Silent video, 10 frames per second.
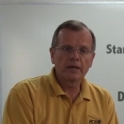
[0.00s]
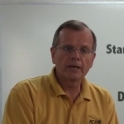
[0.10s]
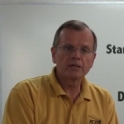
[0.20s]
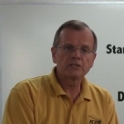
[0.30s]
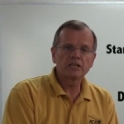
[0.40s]

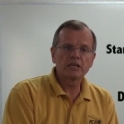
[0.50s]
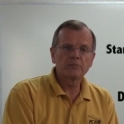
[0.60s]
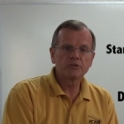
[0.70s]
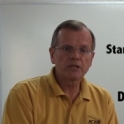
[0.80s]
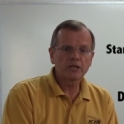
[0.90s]

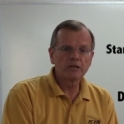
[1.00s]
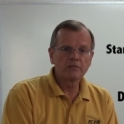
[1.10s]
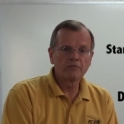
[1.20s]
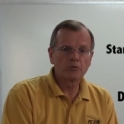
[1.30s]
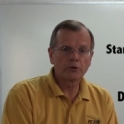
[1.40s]
ASTM D
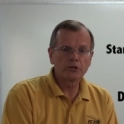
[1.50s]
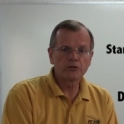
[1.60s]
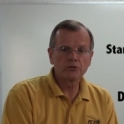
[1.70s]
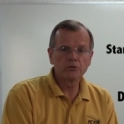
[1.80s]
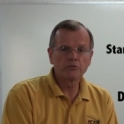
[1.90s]

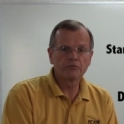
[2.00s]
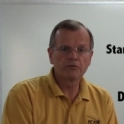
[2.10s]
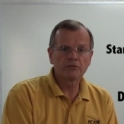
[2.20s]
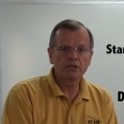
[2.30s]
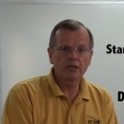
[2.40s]

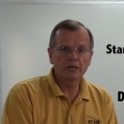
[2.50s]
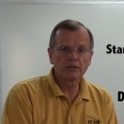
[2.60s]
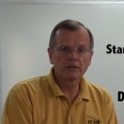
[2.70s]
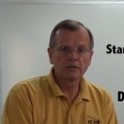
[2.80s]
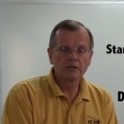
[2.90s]
4258
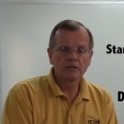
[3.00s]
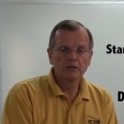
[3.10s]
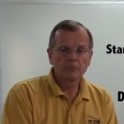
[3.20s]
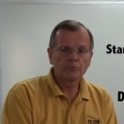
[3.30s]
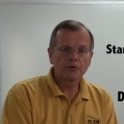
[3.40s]

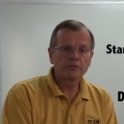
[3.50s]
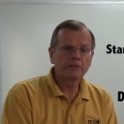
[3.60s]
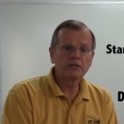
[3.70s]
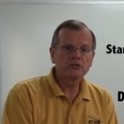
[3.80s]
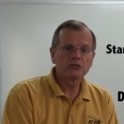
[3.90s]

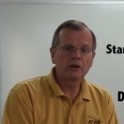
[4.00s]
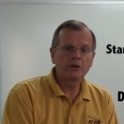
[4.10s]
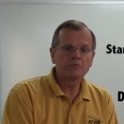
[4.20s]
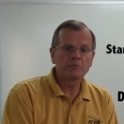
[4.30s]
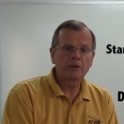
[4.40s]
briefly
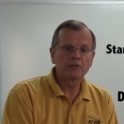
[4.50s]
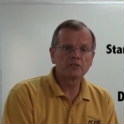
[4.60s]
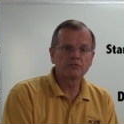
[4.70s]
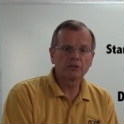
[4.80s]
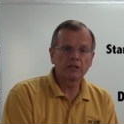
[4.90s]
describes
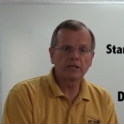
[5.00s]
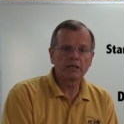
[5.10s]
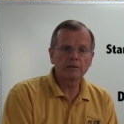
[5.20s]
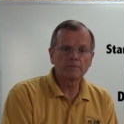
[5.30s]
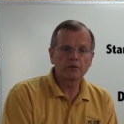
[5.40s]
methods of
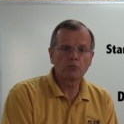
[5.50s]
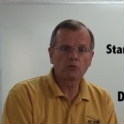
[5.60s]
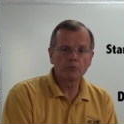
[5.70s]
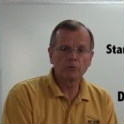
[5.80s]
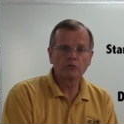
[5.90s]
cleaning that will
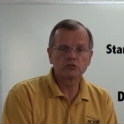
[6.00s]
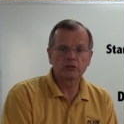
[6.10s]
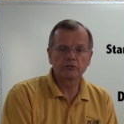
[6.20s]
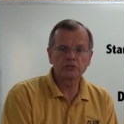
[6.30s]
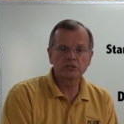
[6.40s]
remove
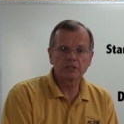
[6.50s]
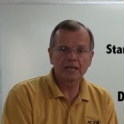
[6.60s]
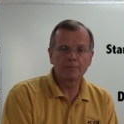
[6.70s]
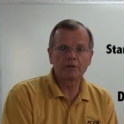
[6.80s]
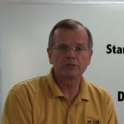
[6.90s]
surface
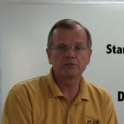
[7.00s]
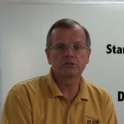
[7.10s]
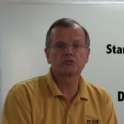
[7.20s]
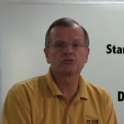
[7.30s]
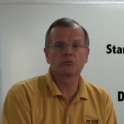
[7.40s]
contaminants
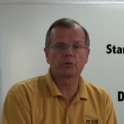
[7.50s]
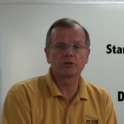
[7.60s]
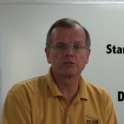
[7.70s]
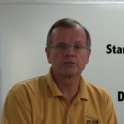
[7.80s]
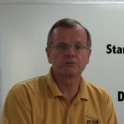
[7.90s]
such as
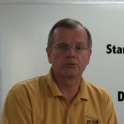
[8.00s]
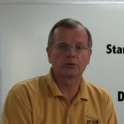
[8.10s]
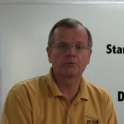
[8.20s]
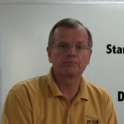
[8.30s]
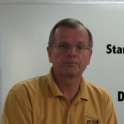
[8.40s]
grease,
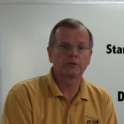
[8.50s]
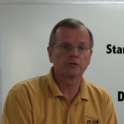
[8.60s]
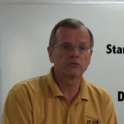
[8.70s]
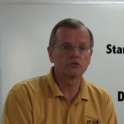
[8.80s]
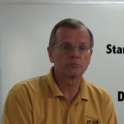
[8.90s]
dirt,
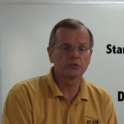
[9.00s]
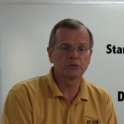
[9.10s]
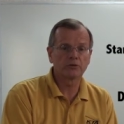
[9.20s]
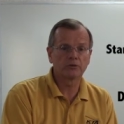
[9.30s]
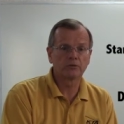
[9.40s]
and loose
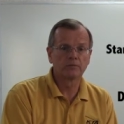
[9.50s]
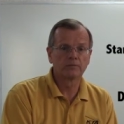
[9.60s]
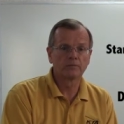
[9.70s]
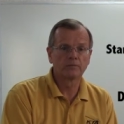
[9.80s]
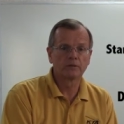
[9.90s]
material,
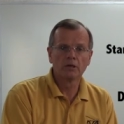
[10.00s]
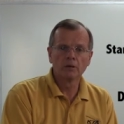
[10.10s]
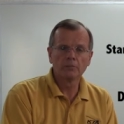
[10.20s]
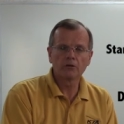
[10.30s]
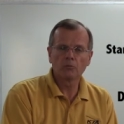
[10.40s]

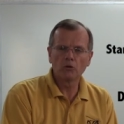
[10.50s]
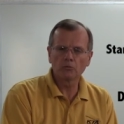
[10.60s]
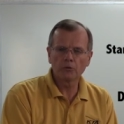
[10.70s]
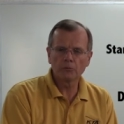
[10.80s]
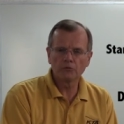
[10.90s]
but it
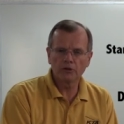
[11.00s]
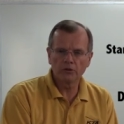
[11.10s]
won't remove